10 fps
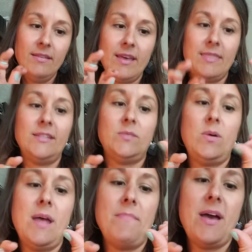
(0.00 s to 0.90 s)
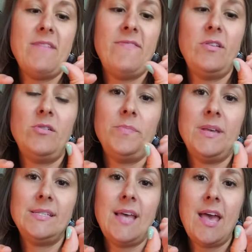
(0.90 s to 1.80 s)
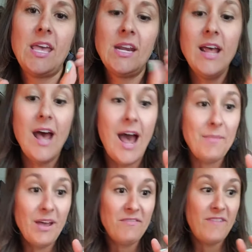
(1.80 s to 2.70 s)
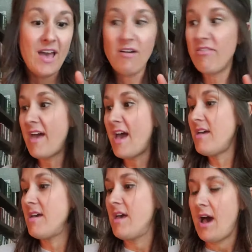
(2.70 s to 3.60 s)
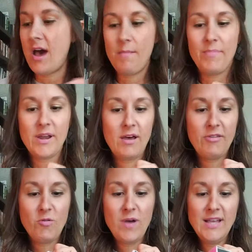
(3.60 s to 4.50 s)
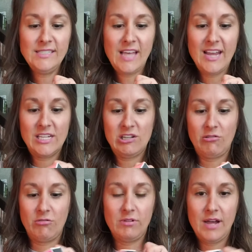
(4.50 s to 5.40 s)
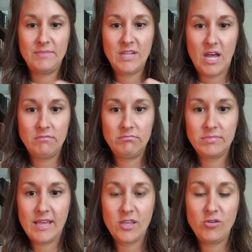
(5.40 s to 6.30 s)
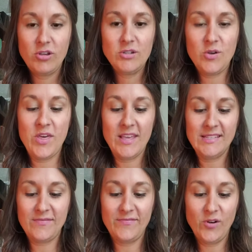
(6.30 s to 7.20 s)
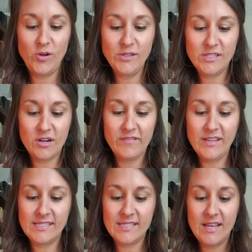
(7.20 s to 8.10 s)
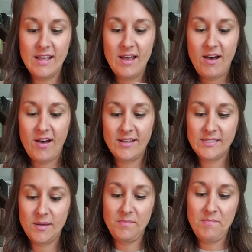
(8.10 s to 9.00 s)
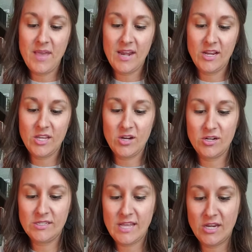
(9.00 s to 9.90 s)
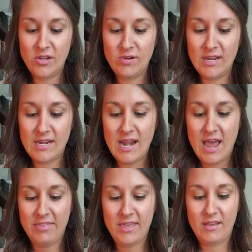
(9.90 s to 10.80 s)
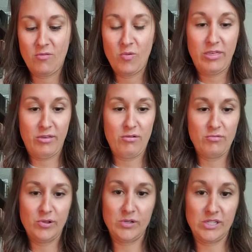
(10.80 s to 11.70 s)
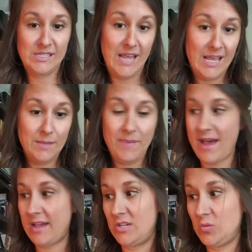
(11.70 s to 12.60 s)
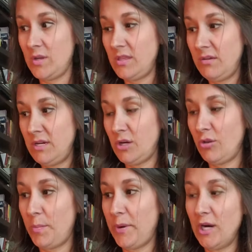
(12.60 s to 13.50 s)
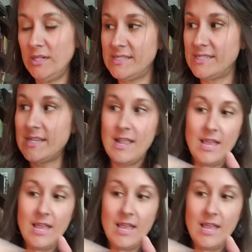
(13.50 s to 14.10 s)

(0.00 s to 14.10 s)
Like this one, I feel a little piece hanging. I might file that. But otherwise, I don't. I'm done. Like you can do these full service awesome manicures and you need nothing with you. You could just take the package with you in your little purse.